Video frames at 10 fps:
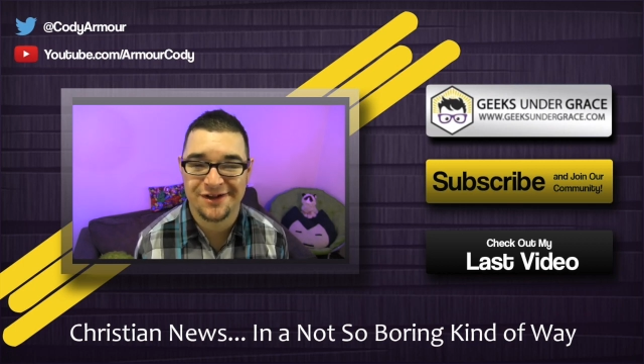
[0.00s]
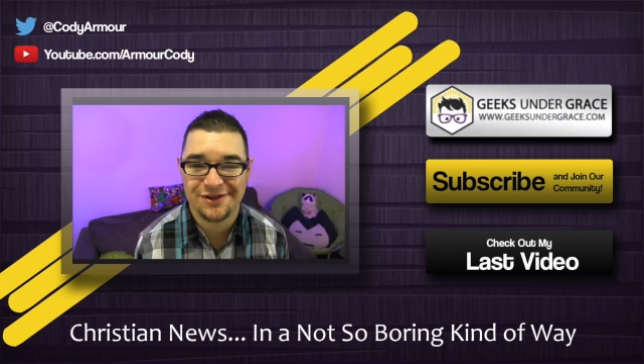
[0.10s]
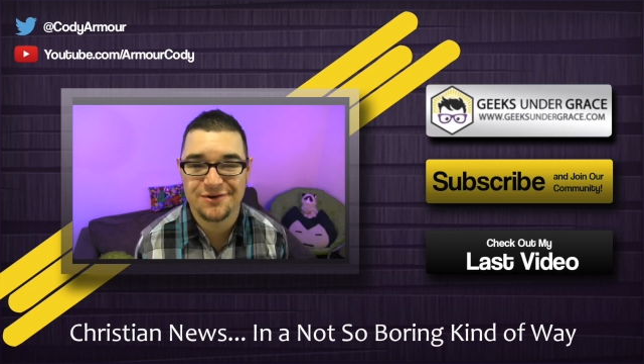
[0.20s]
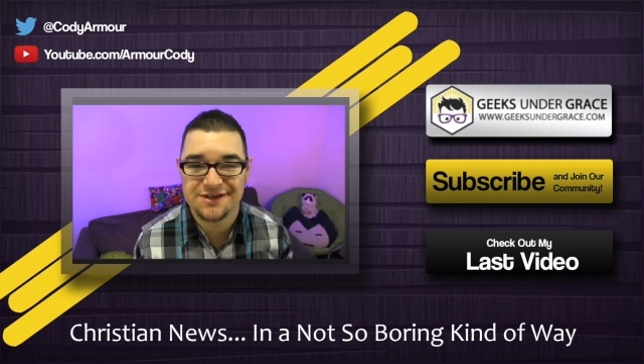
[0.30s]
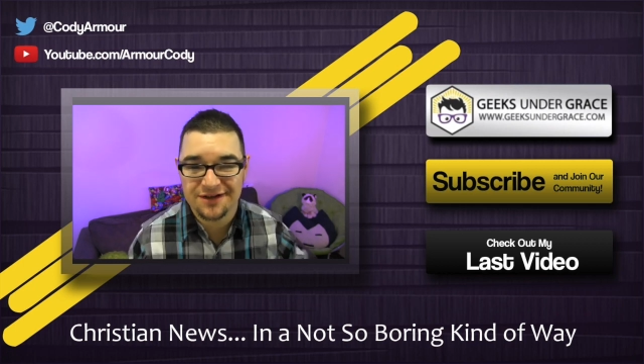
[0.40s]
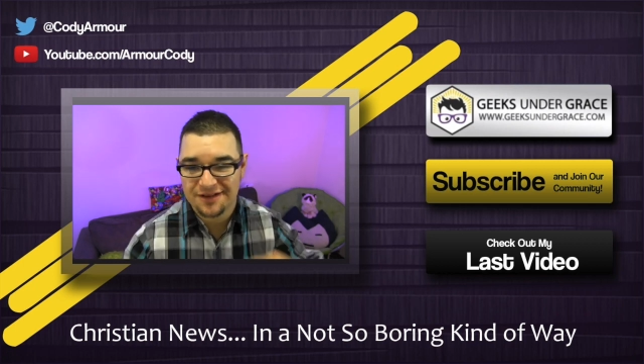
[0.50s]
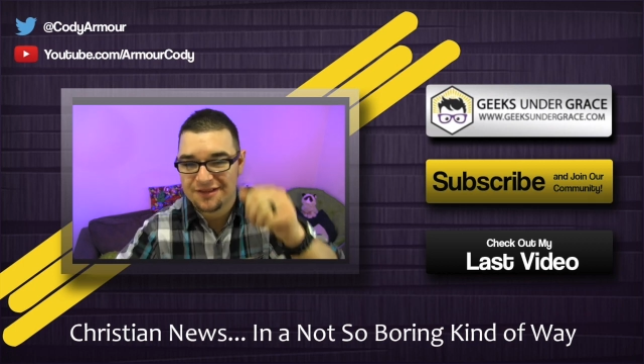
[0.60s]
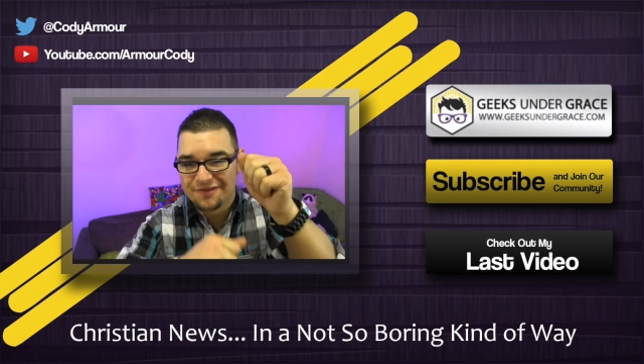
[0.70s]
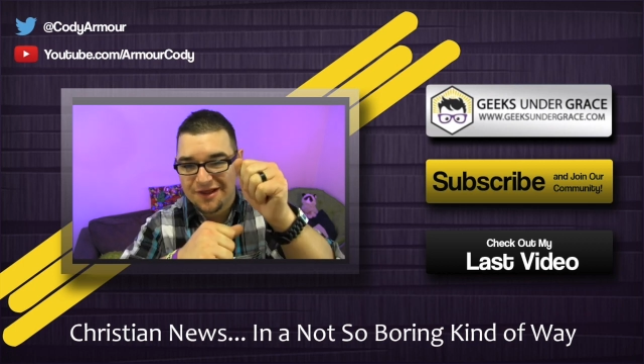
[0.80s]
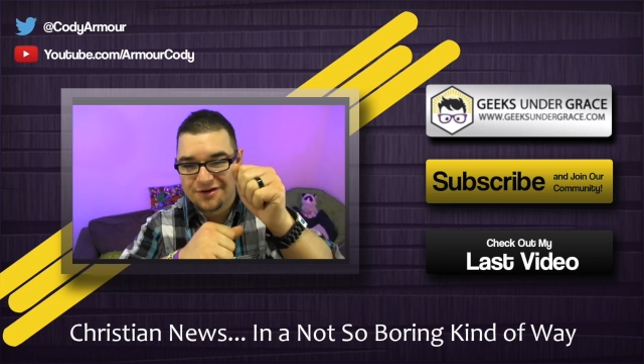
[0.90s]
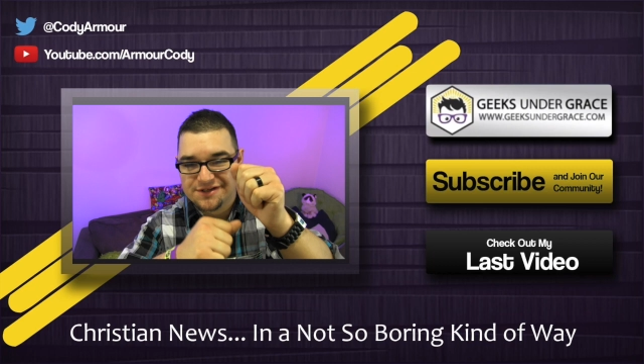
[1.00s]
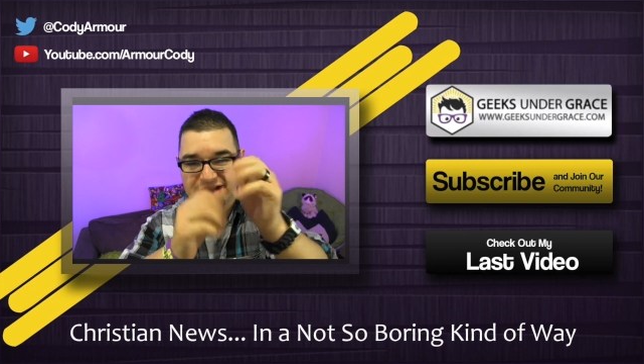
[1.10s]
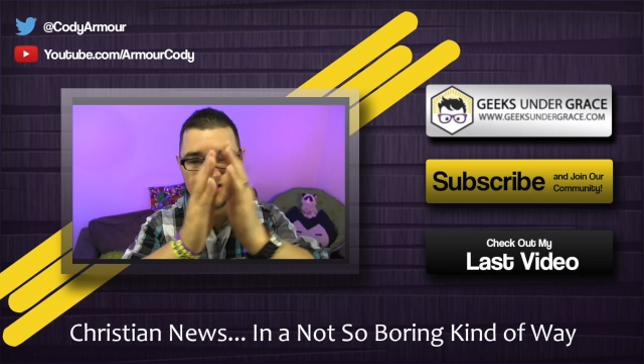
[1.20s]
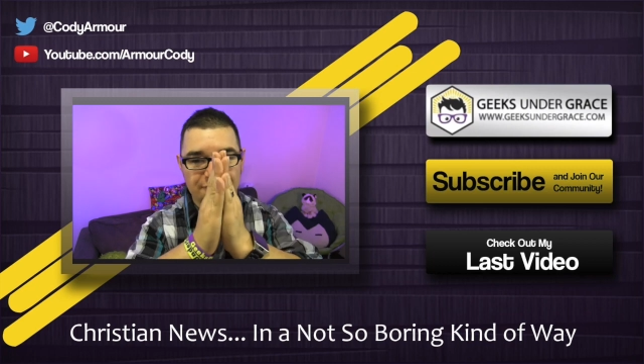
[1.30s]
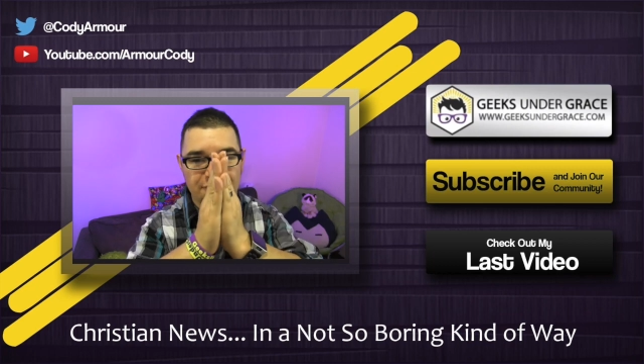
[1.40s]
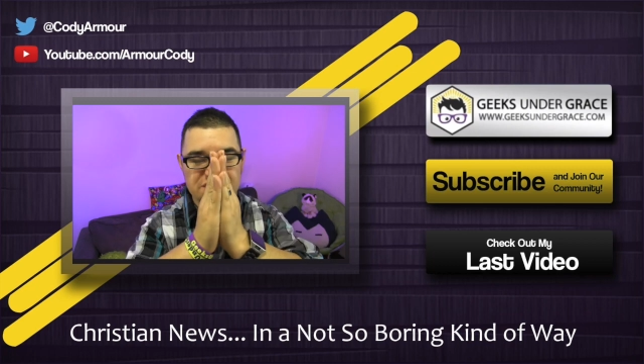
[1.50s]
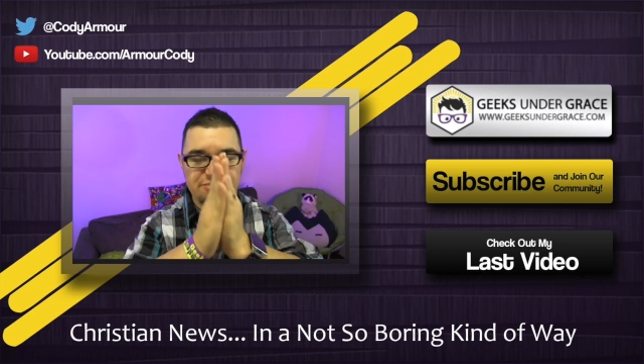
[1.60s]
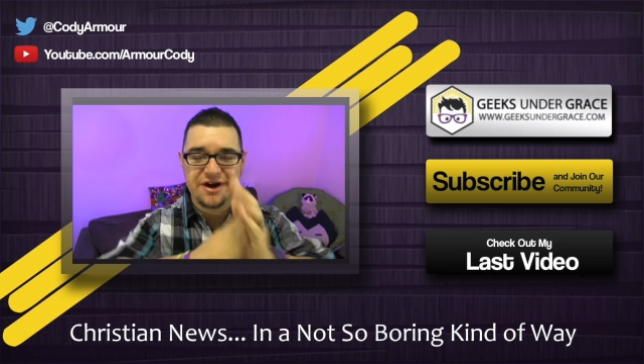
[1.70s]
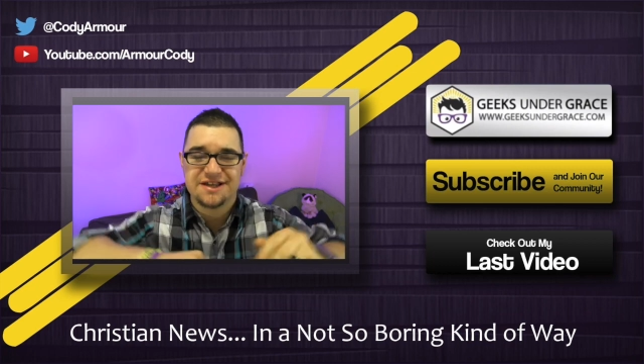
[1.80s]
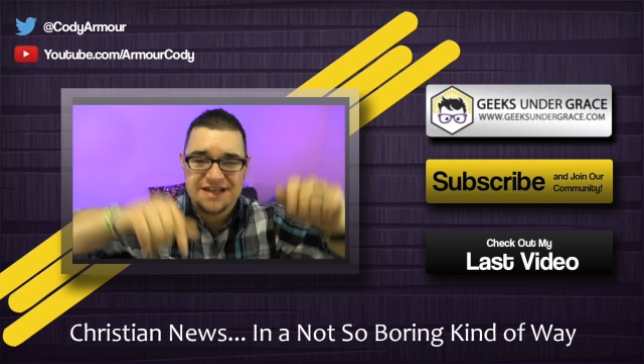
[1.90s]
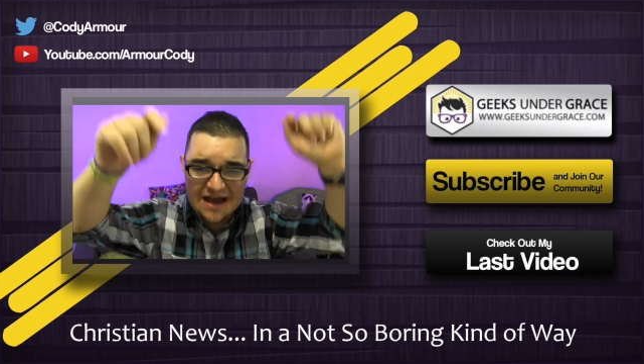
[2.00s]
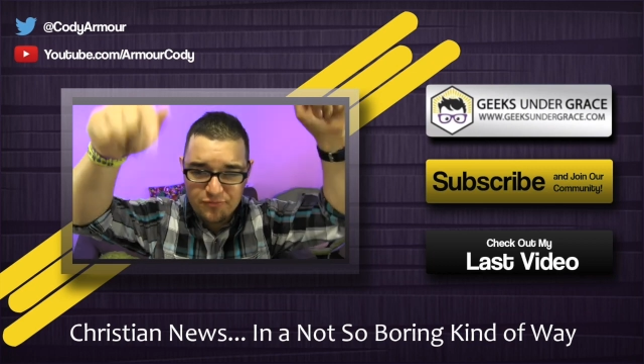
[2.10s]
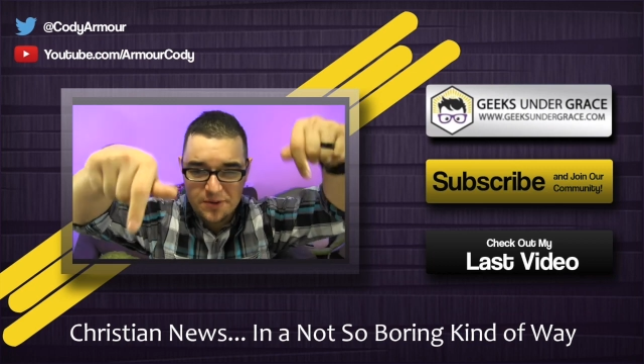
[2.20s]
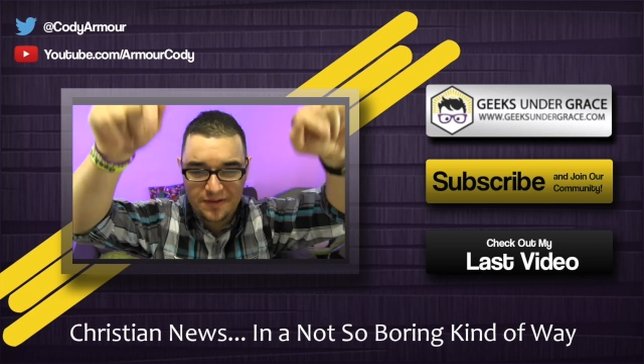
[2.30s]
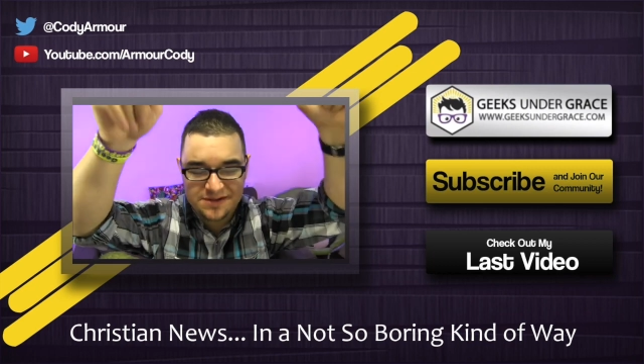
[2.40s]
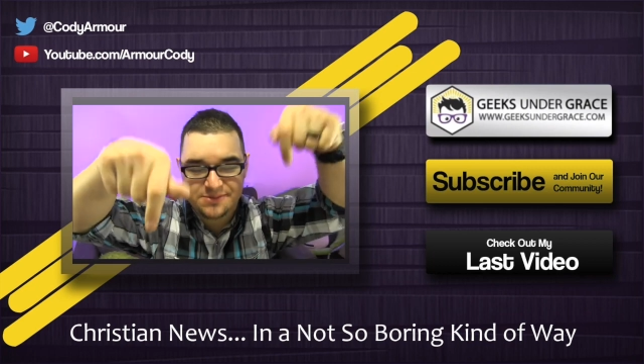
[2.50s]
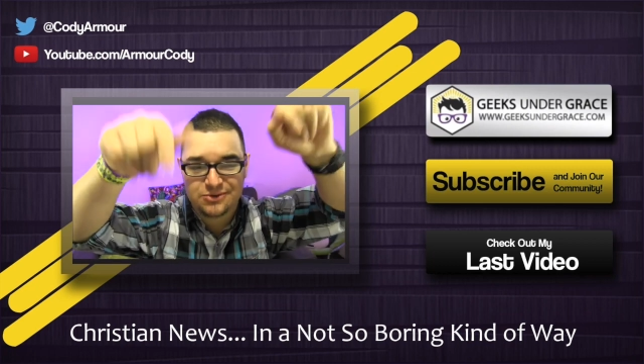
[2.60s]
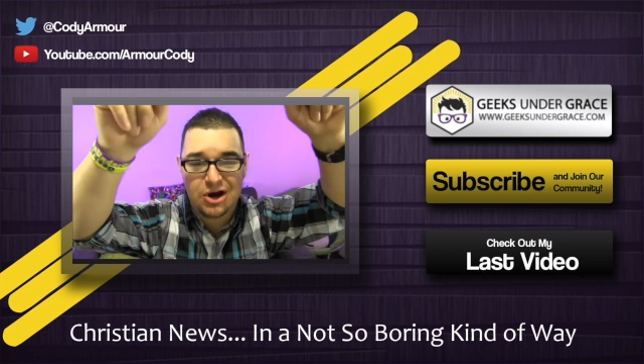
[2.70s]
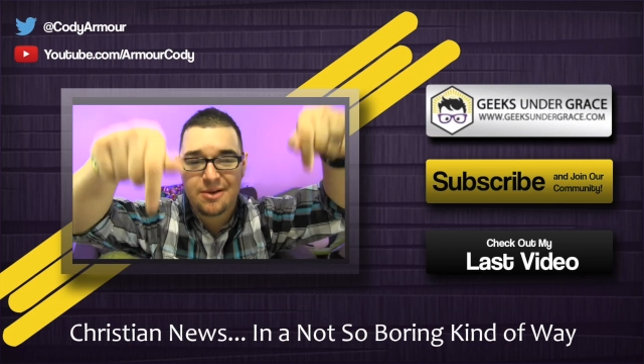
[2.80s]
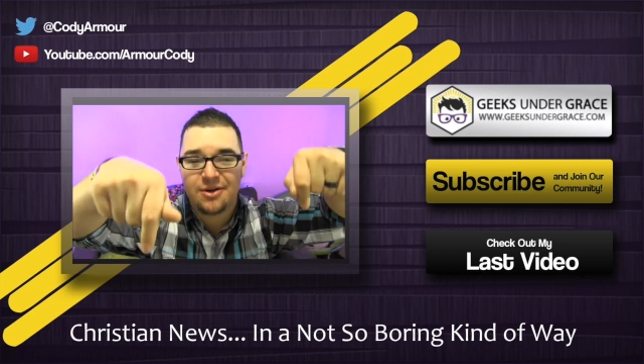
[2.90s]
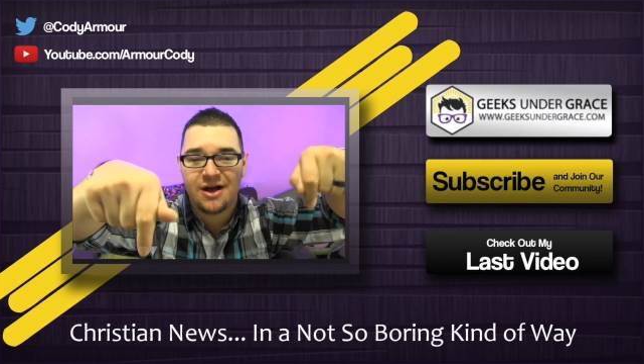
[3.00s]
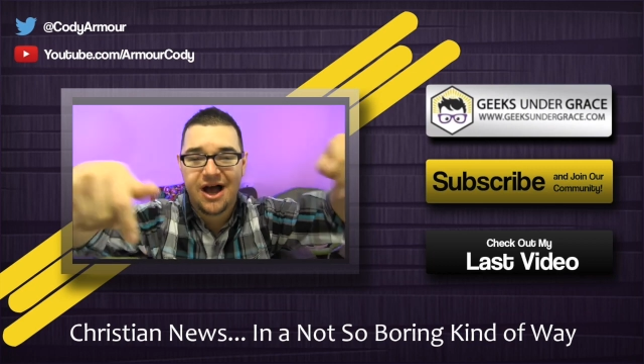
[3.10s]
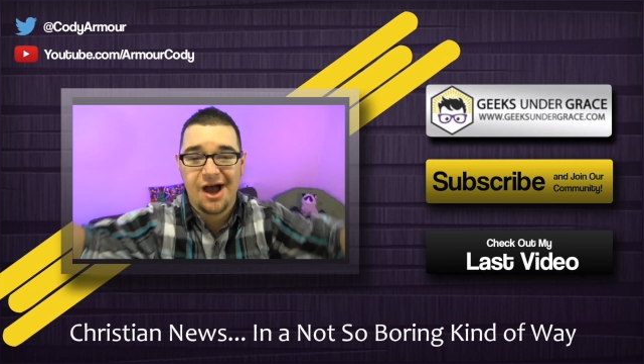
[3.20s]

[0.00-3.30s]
In closing, let the haters hate, let the Christians pray. It's everybody like, subscribe.